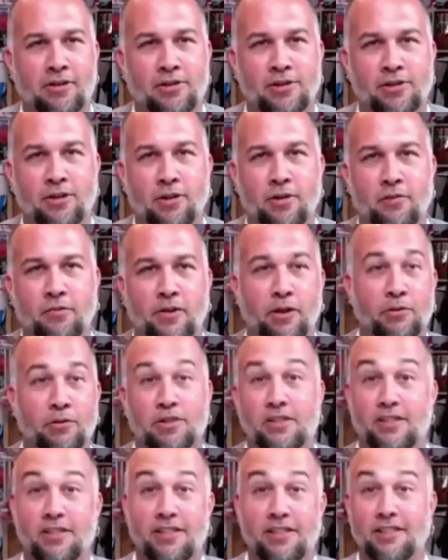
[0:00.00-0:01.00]
so there
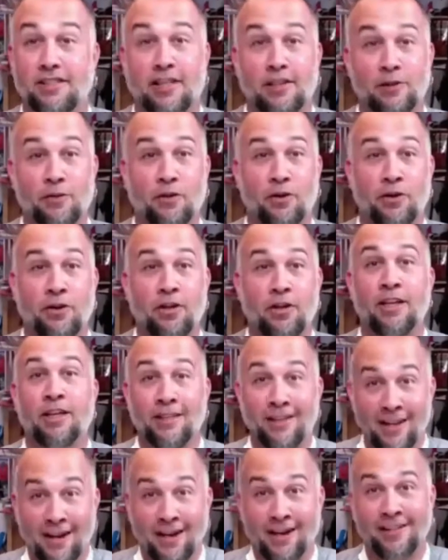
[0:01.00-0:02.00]
was a successful
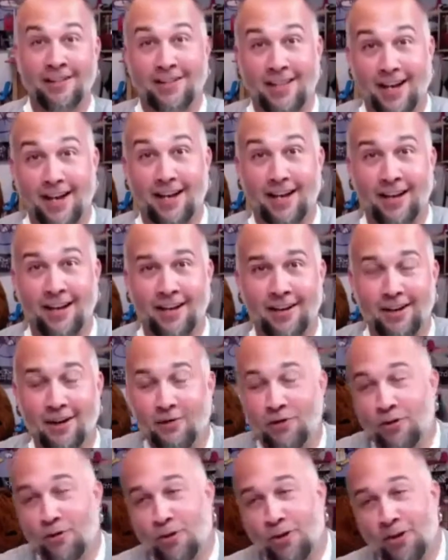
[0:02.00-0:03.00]
non-tagging of
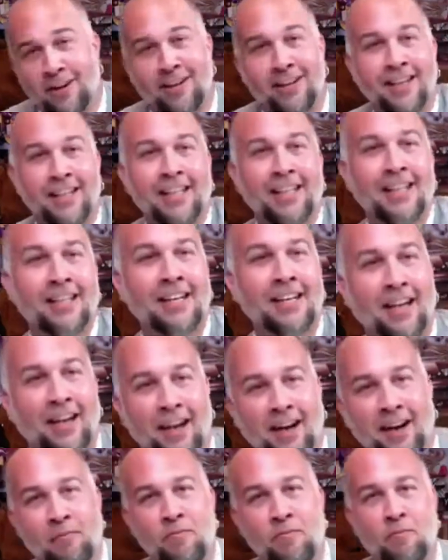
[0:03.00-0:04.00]
your work.
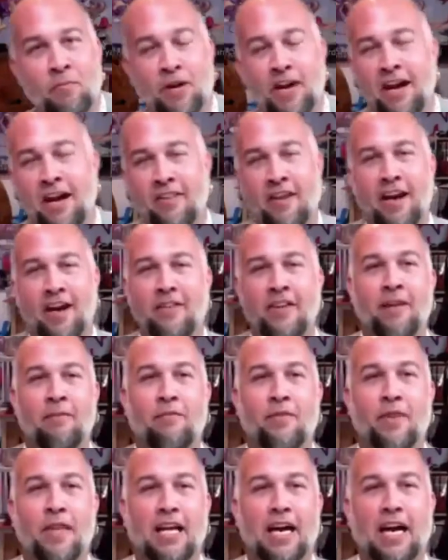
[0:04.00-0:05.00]
But I think
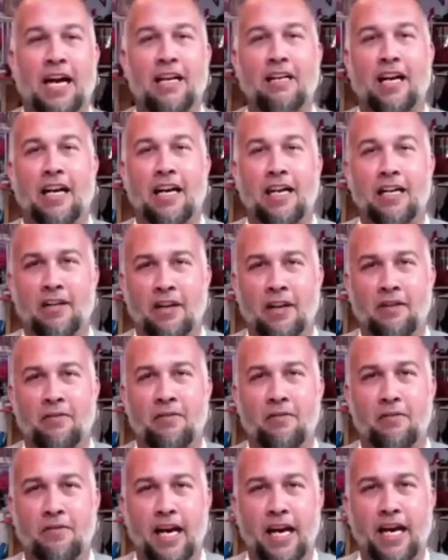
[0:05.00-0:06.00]
I
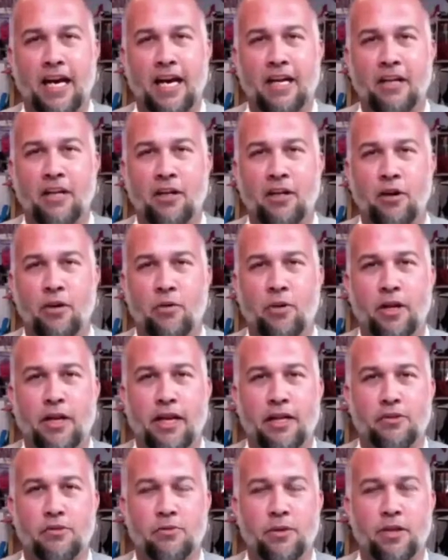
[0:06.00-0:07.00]
love that, and you know,
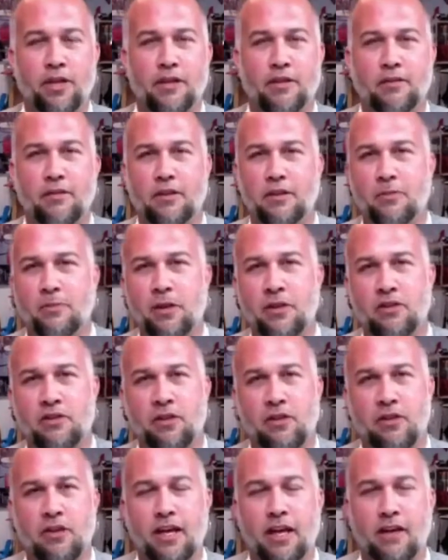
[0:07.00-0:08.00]

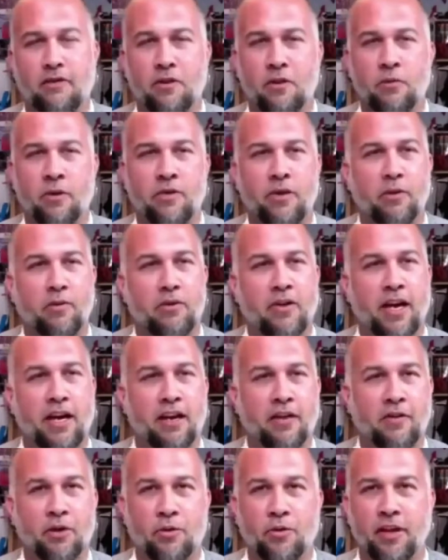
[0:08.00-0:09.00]
especially everyone that we've had
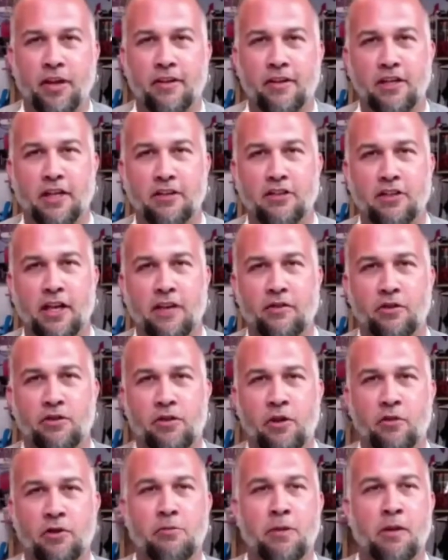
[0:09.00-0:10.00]
on the creative side chat, there's
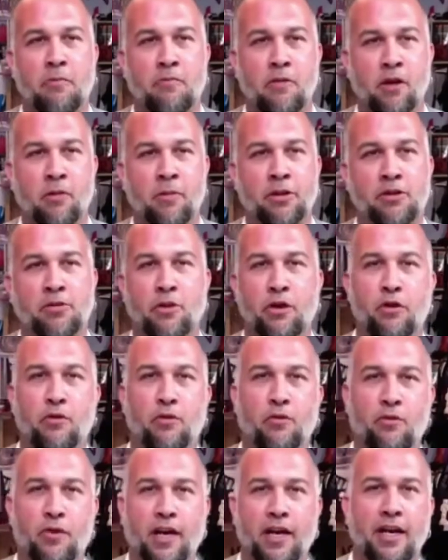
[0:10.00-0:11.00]
always been moments where
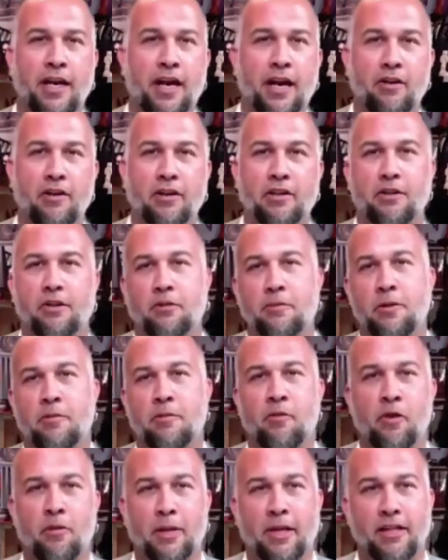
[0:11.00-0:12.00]
you find out a little bit
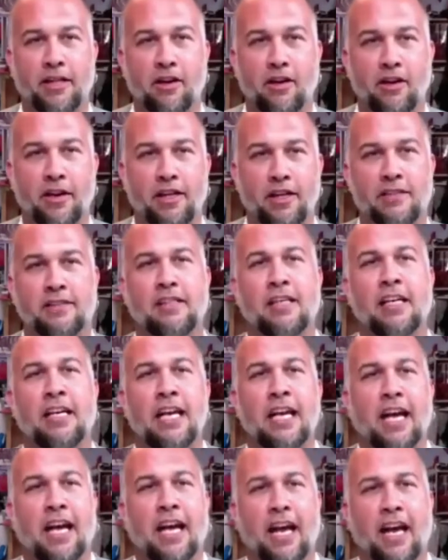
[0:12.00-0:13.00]
more about the artist,
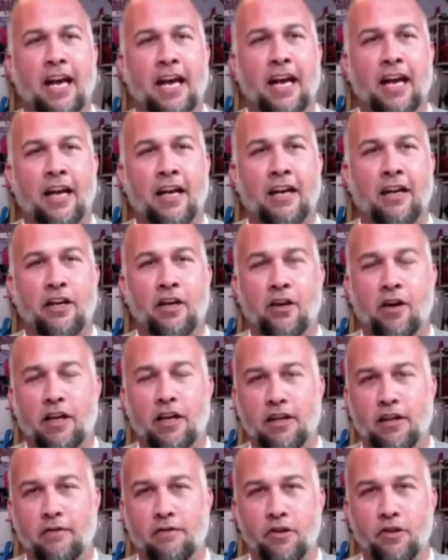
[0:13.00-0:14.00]
and you know, I
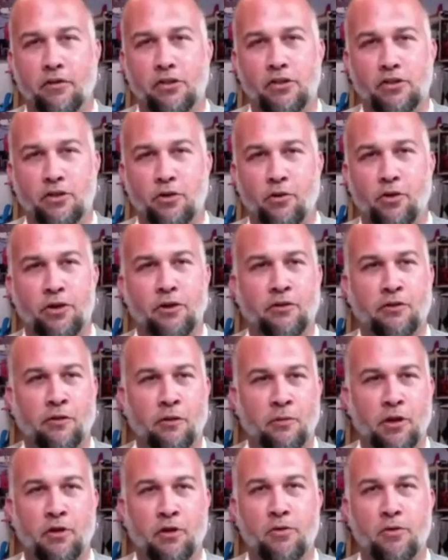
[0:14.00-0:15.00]
love those stories
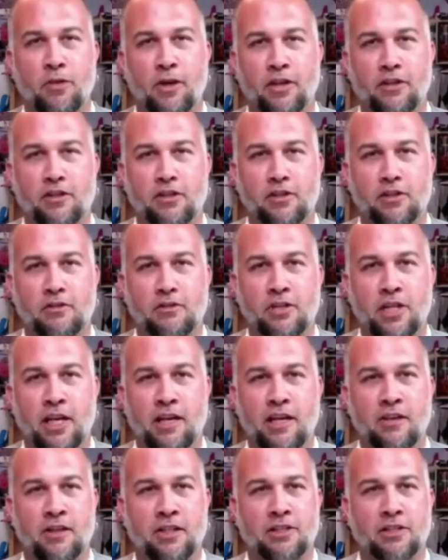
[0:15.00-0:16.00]
from you on just
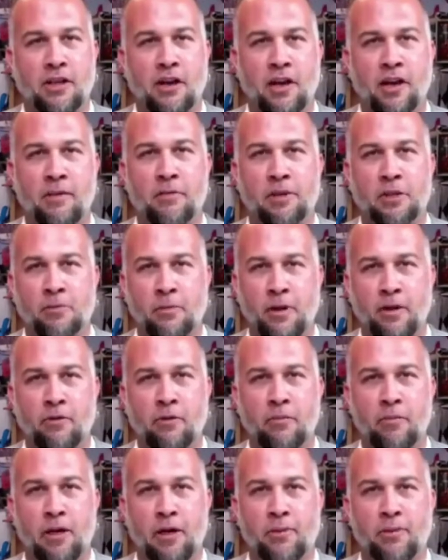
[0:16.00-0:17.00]
taking the time to spend
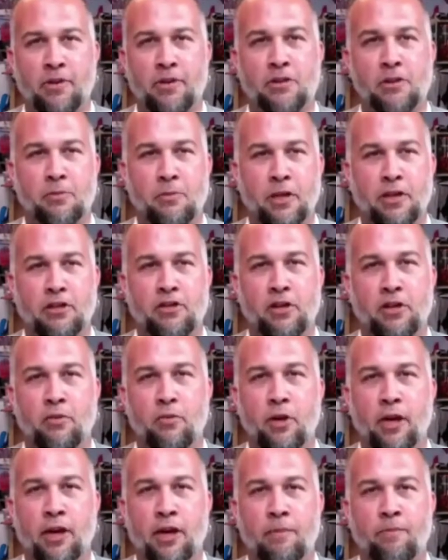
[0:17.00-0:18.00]
with people, especially
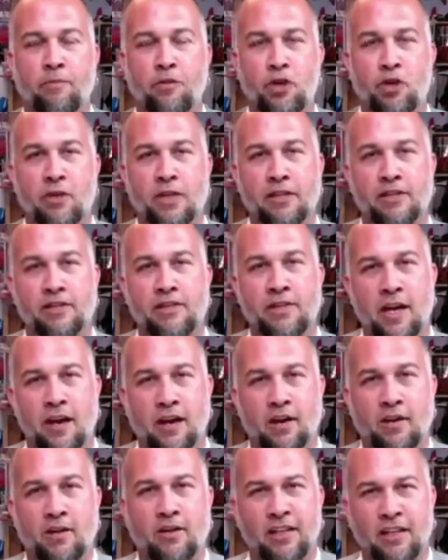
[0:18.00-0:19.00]
when you can
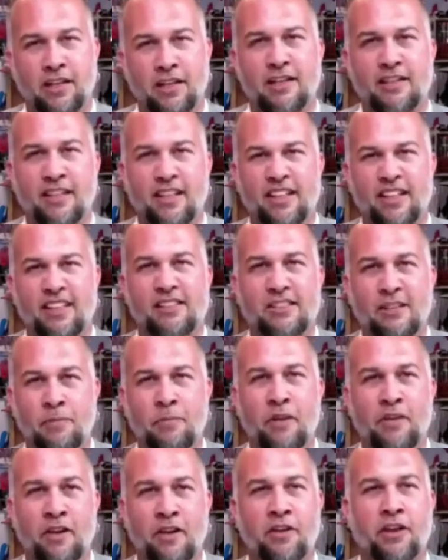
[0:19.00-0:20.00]
tell that it's
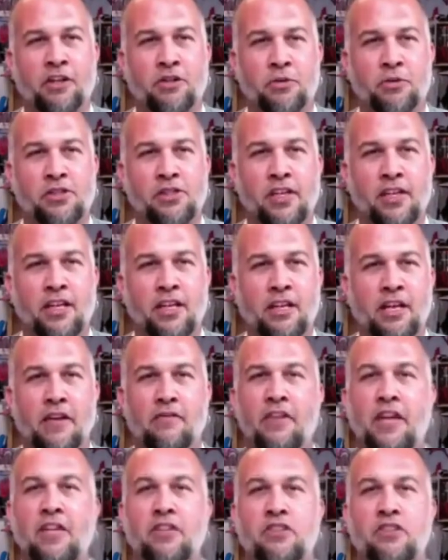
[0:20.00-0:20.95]
something they're interested in, and they